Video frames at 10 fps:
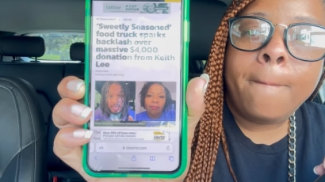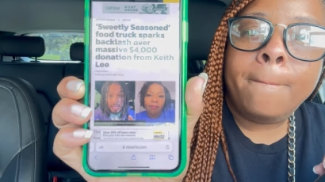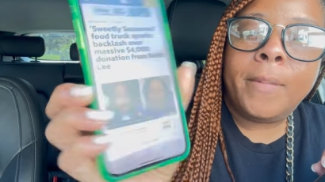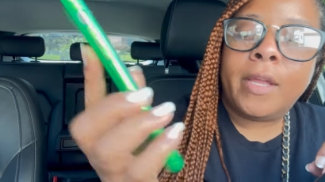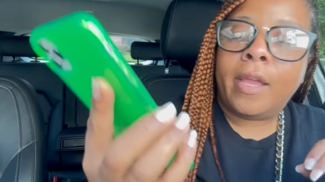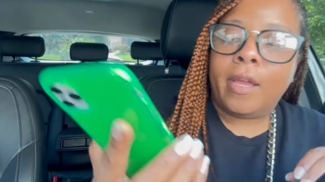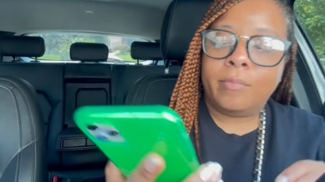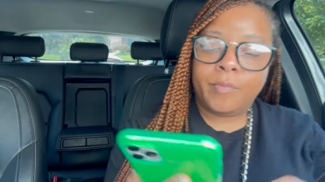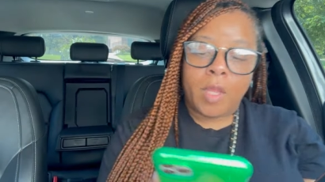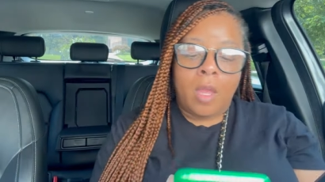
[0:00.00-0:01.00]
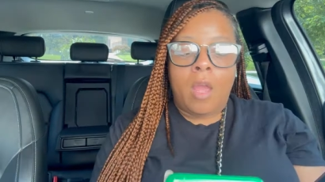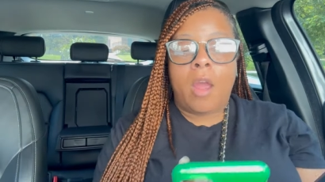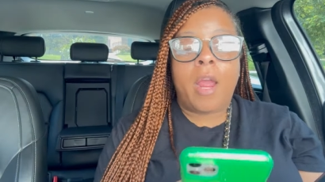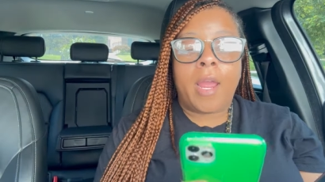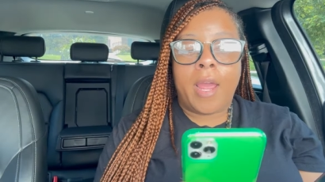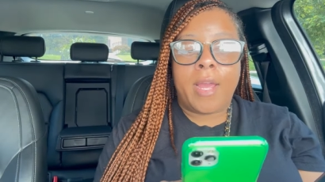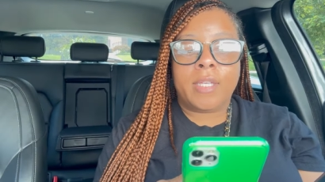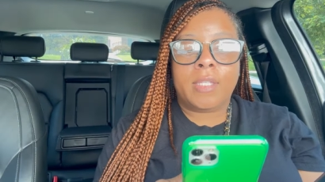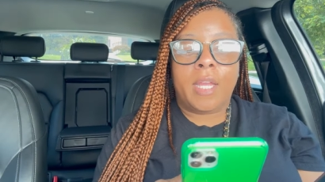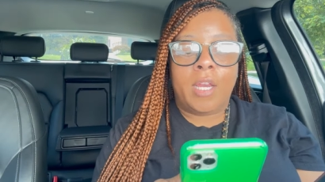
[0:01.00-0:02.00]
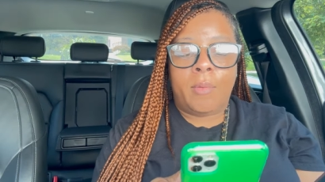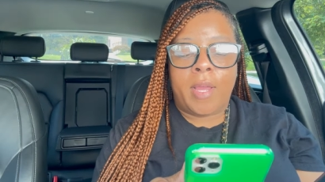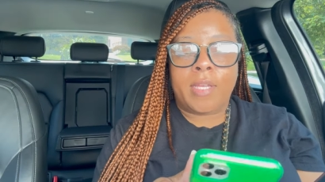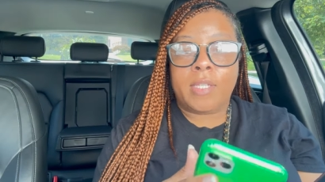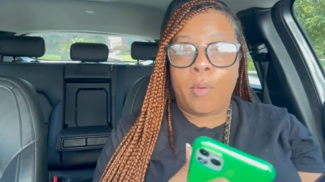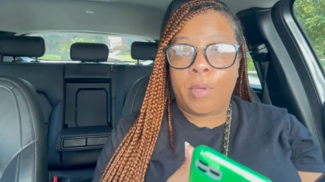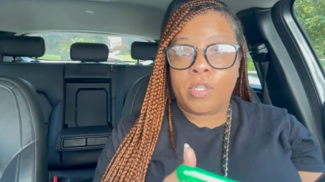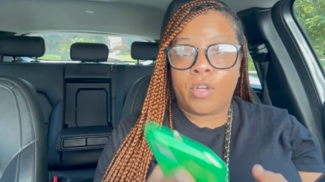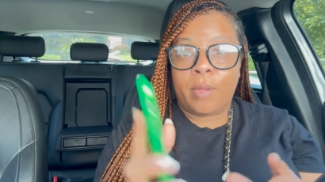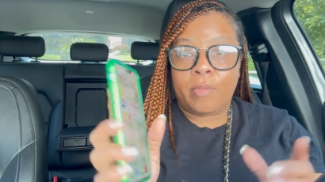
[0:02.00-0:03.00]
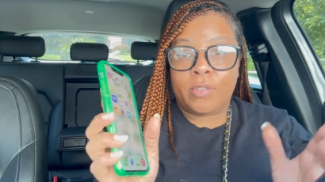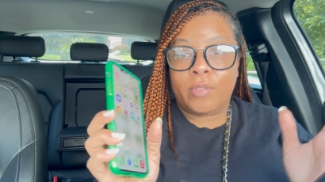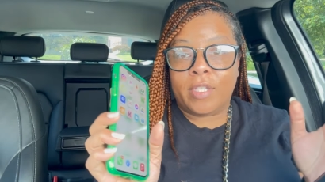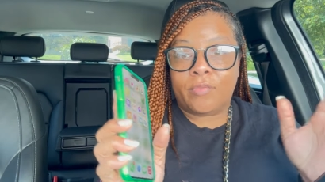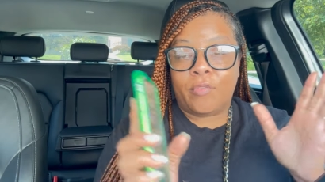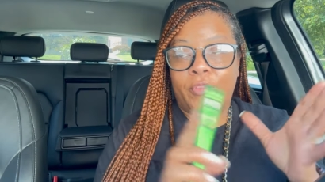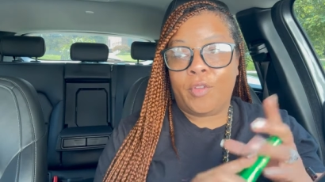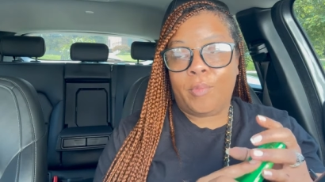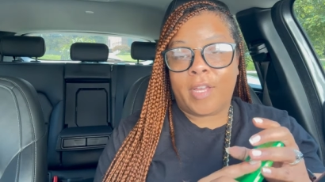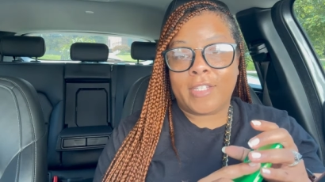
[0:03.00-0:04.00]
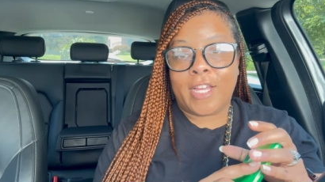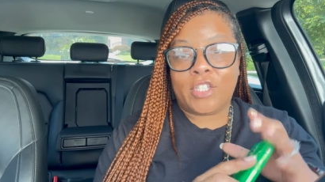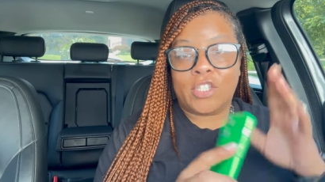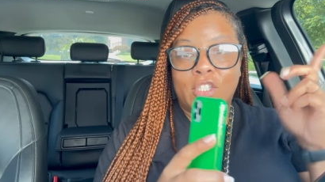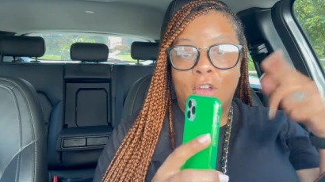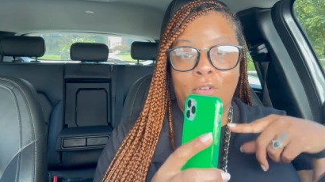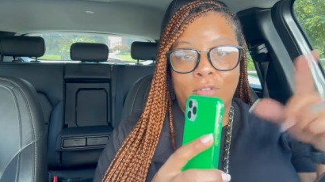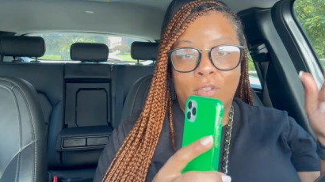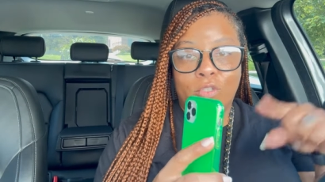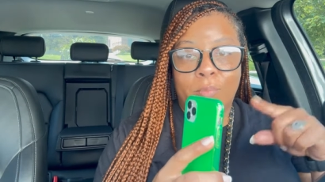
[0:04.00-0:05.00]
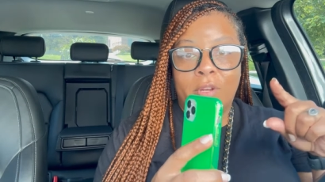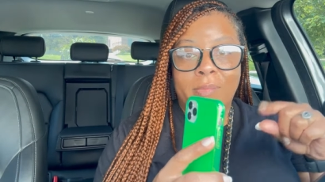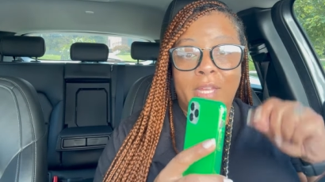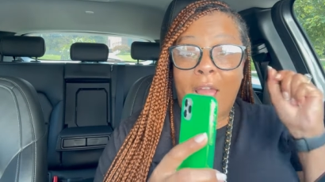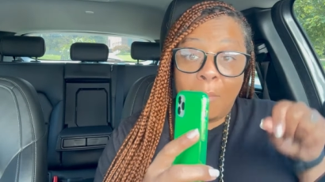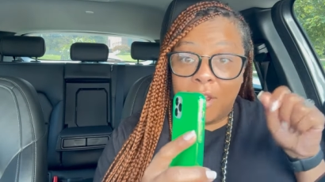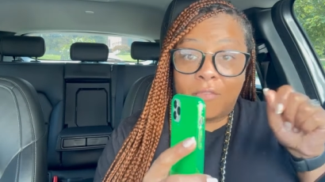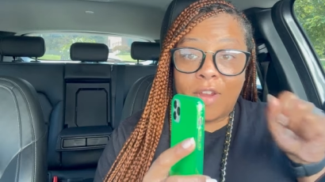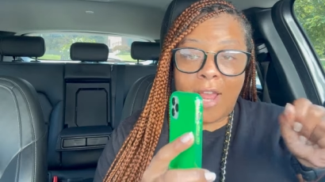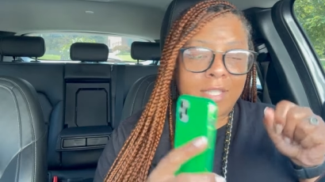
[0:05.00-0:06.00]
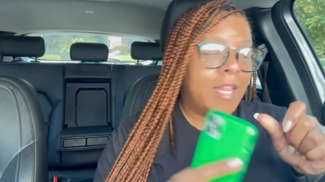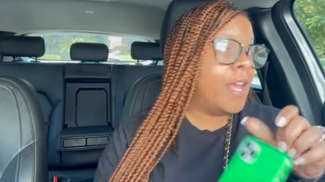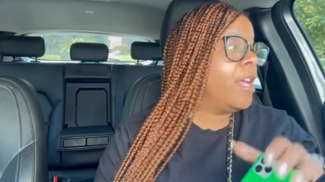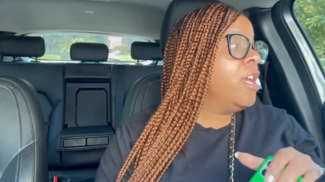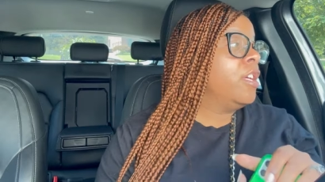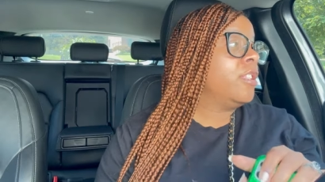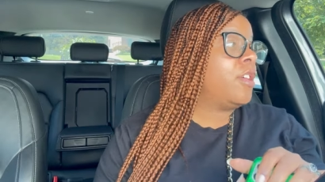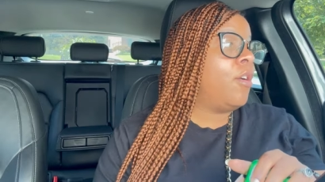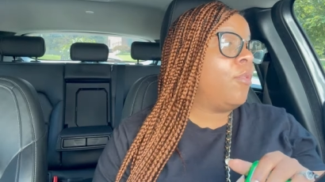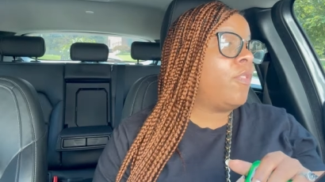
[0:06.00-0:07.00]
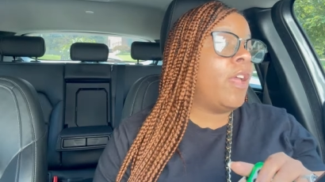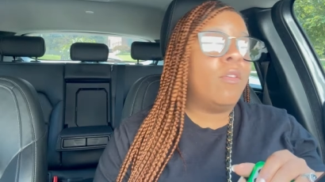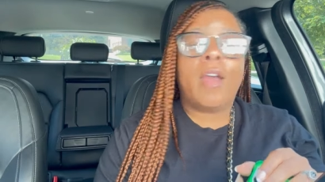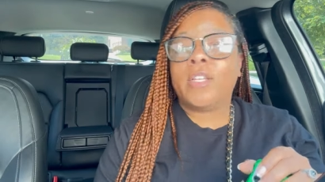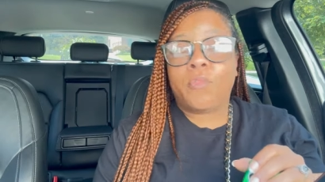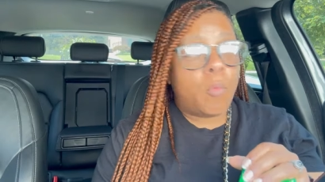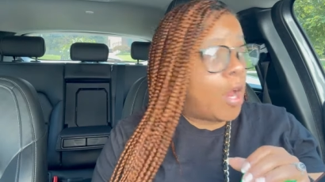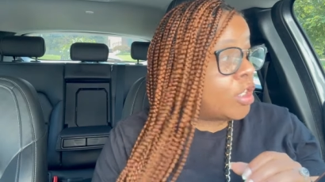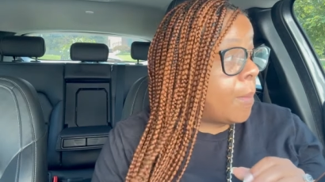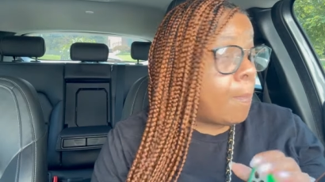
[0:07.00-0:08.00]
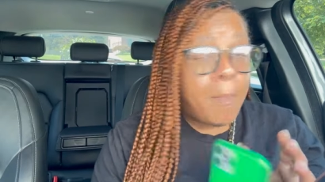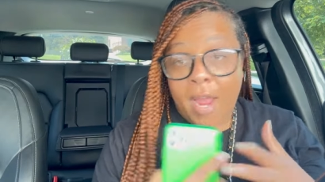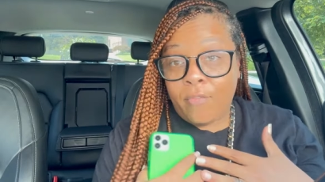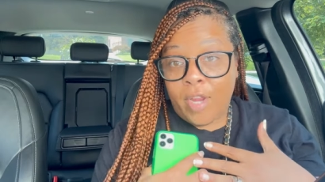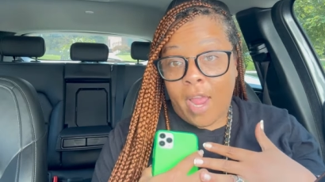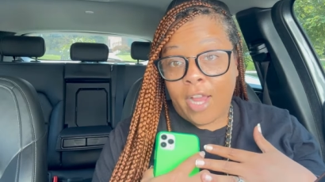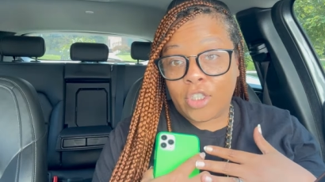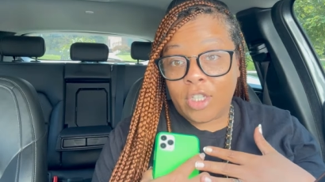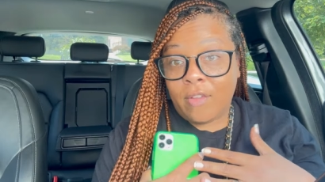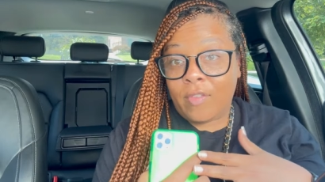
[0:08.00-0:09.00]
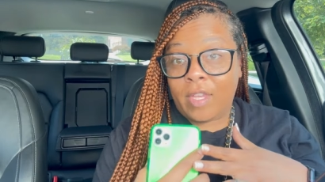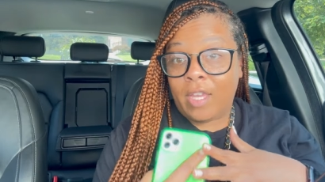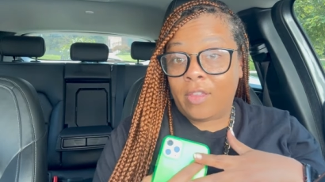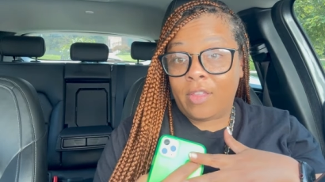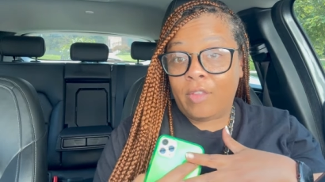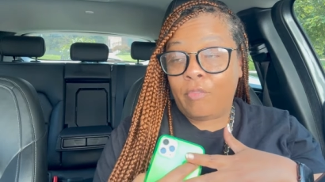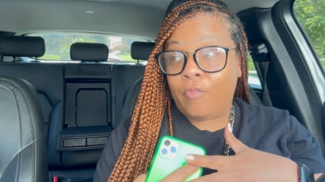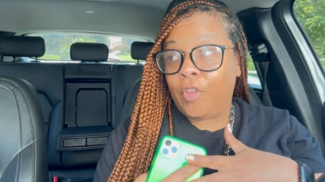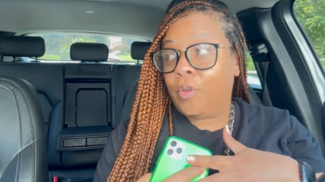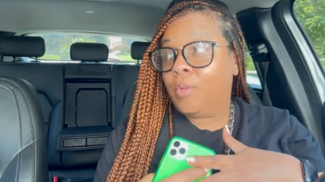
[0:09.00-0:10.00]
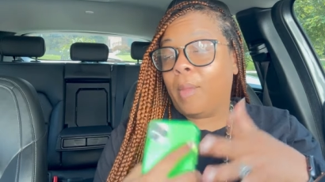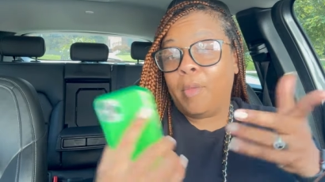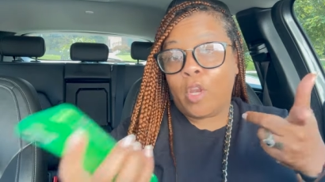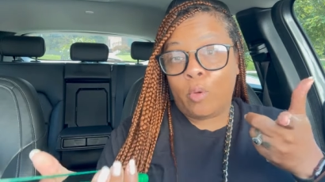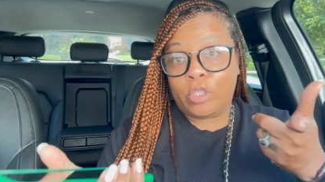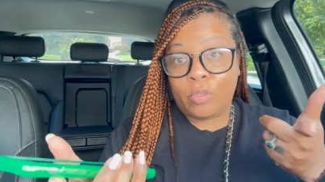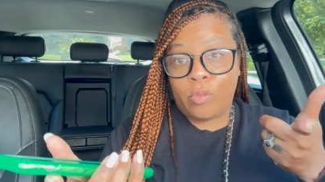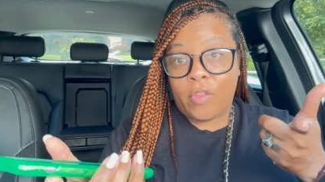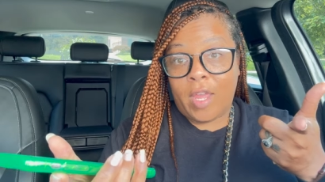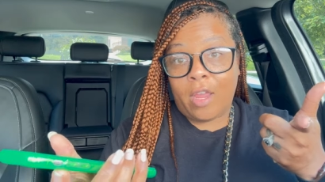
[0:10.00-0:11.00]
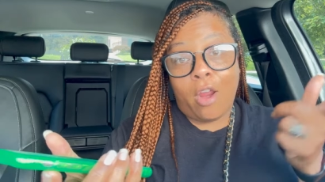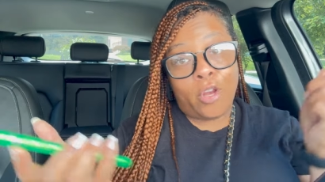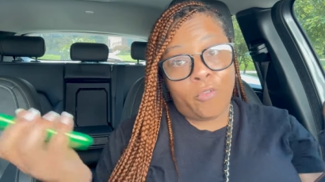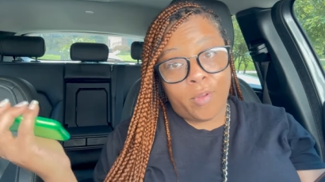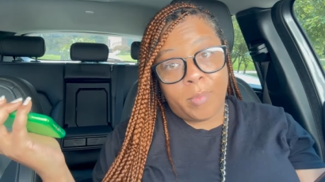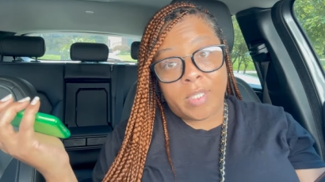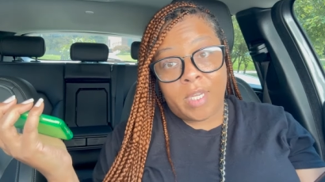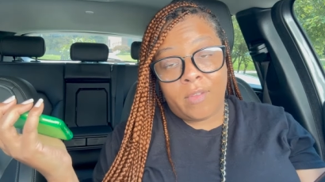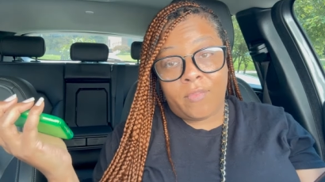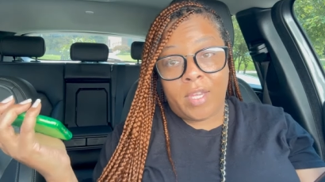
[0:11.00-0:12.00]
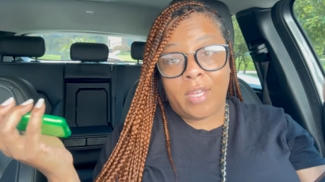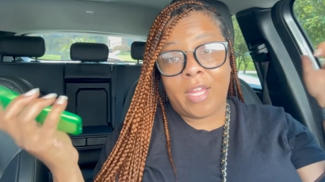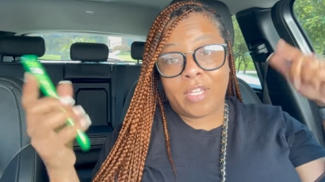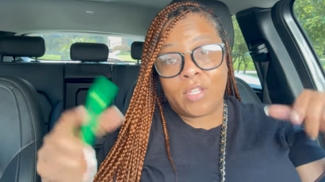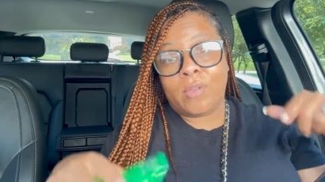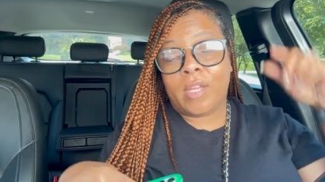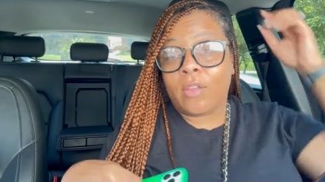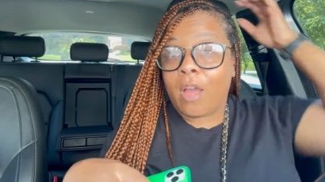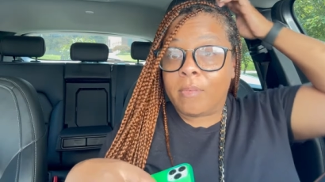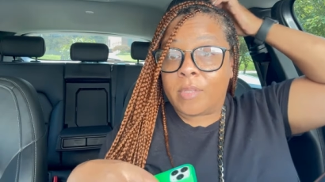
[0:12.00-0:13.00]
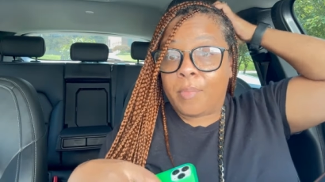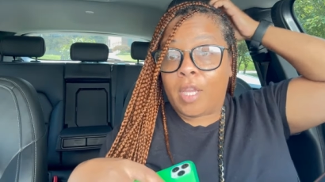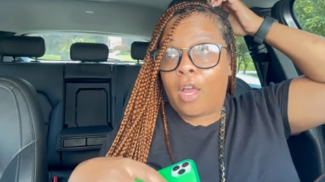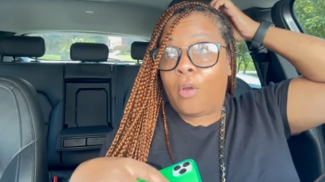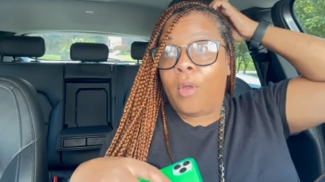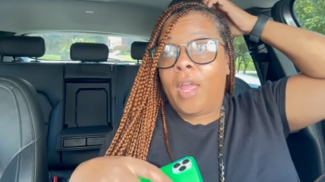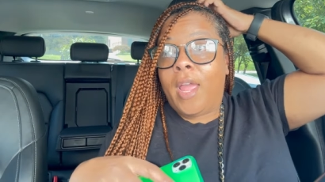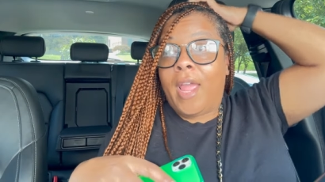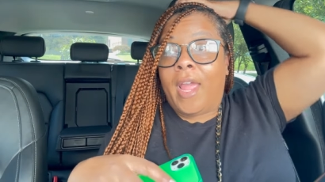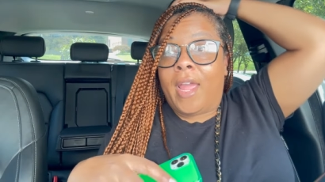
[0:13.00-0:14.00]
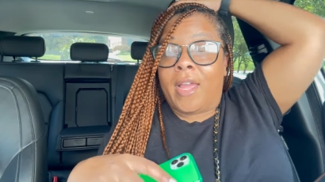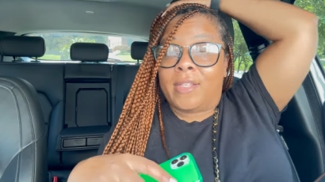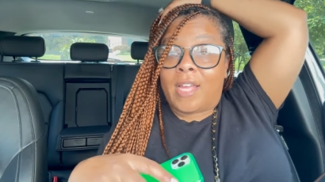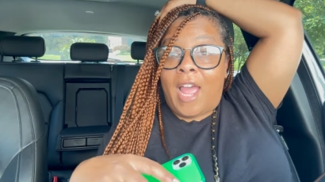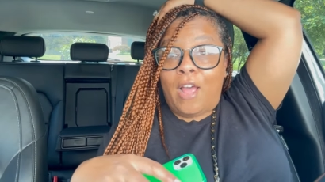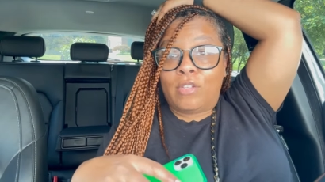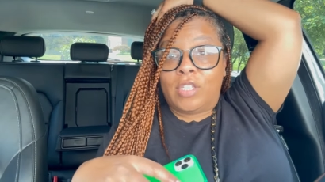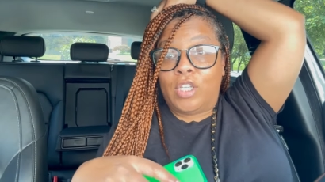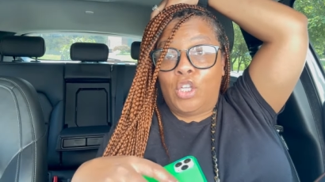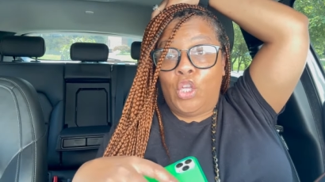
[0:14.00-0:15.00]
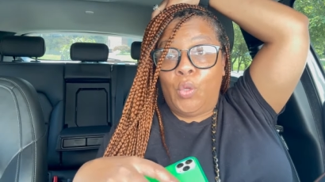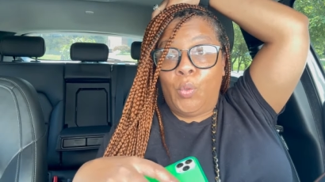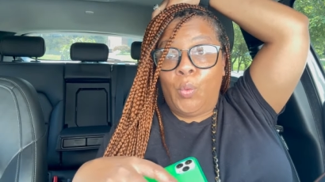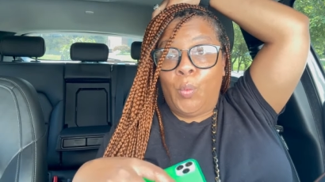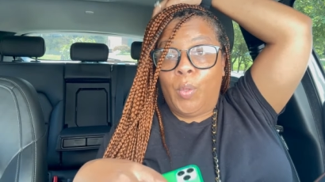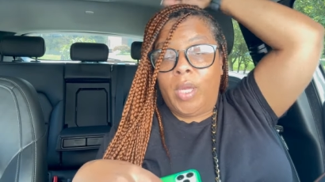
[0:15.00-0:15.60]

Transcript: But yeah. All right, guys. Anyways, I wanted to hurry up and do this review because I just saw it on social media. I was like, I'm going to react to that. So thank you guys for watching my reaction of the Keith Lee review. Let me know what you think. Are you from the DMV? Let us know down in the comments below. And I'll see you